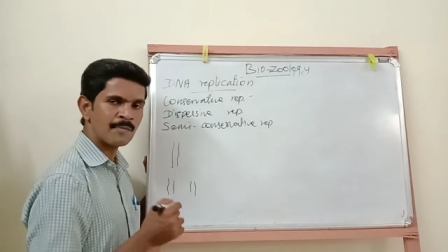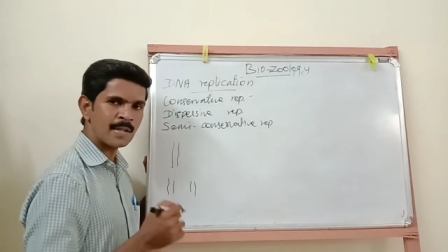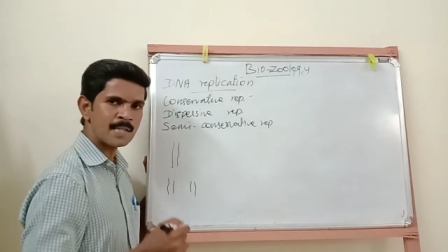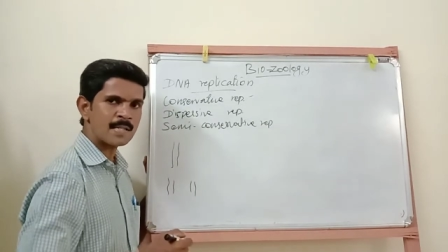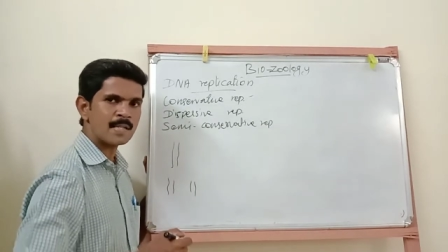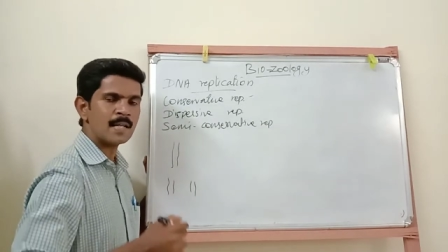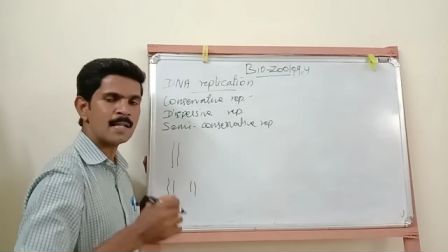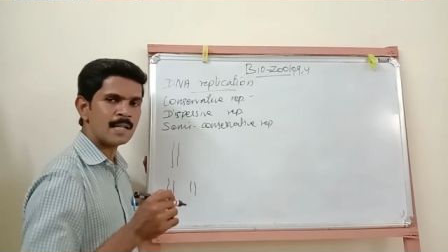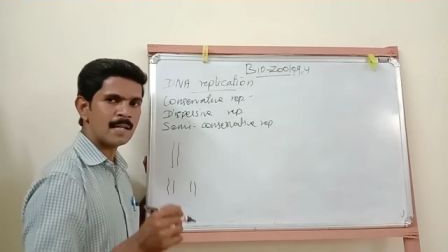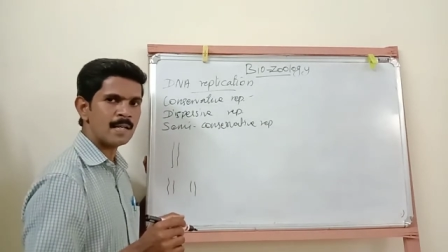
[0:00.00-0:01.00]
first the
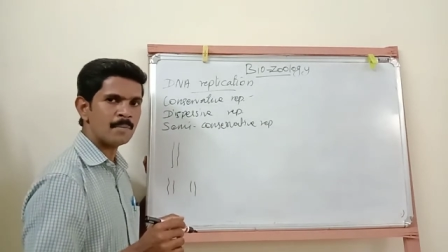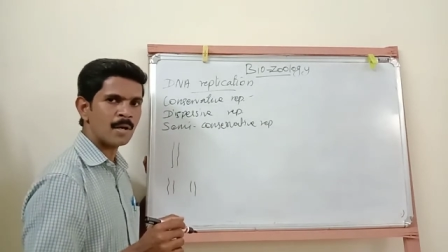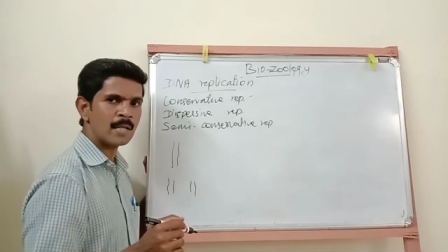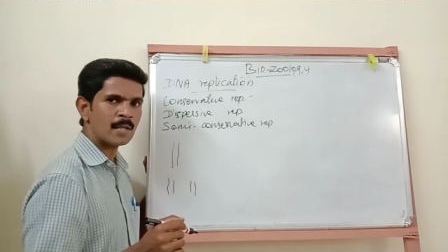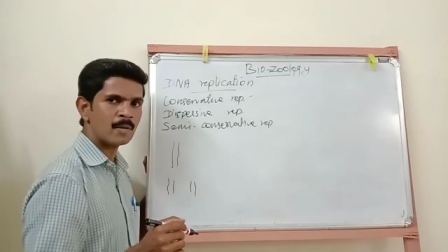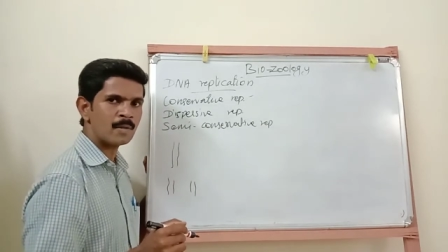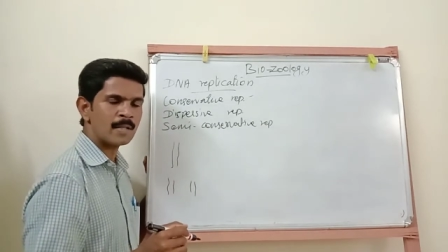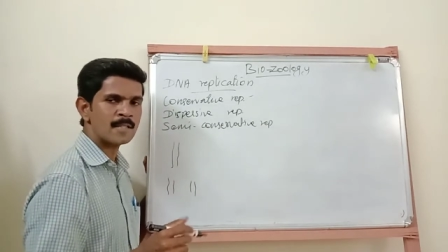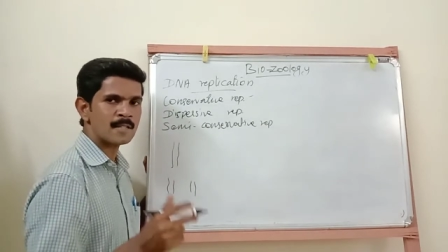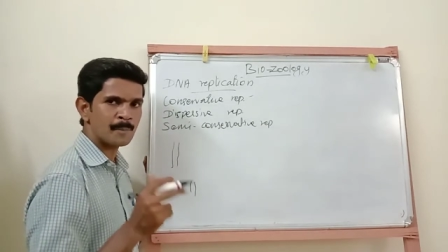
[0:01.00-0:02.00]
DNA molecule
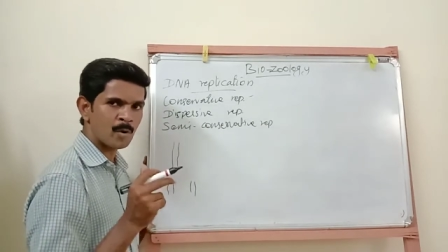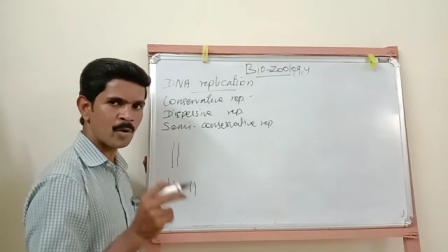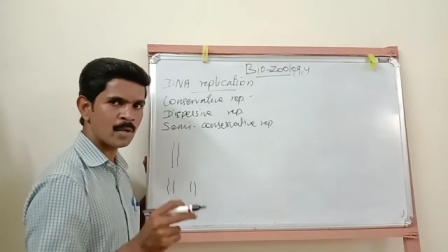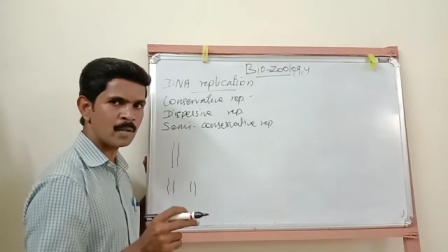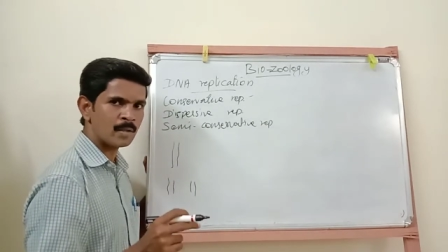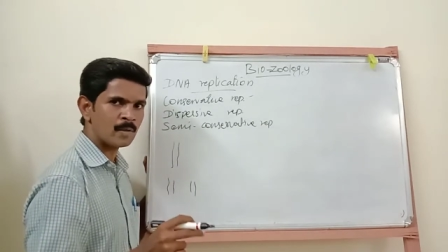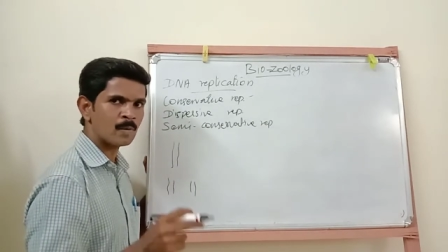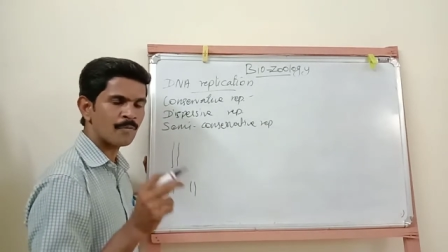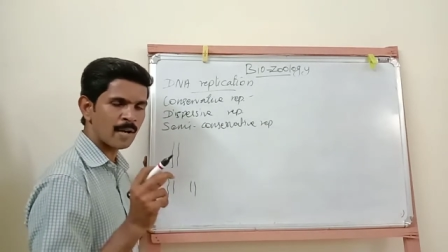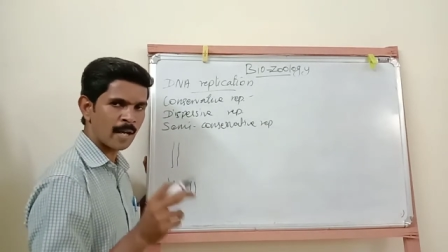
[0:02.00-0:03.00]
is broken
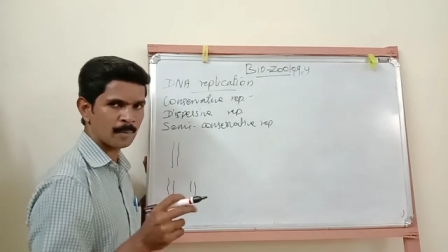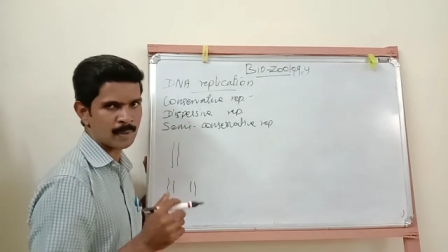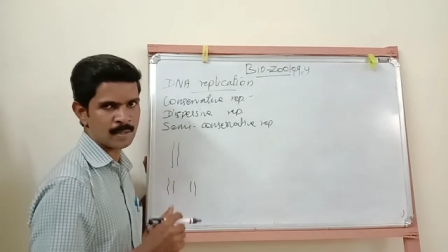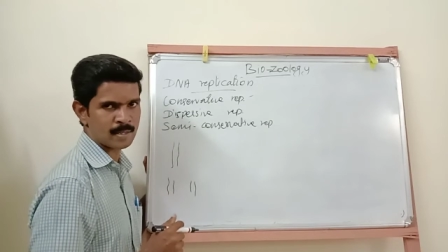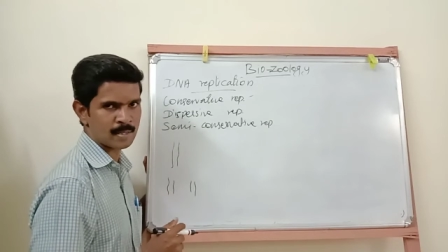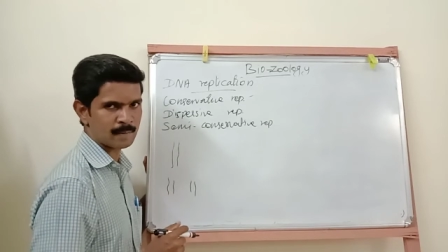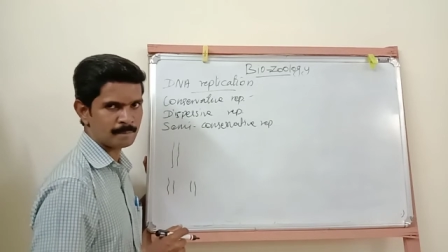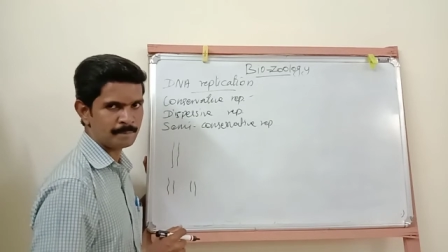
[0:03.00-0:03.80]
into fragments.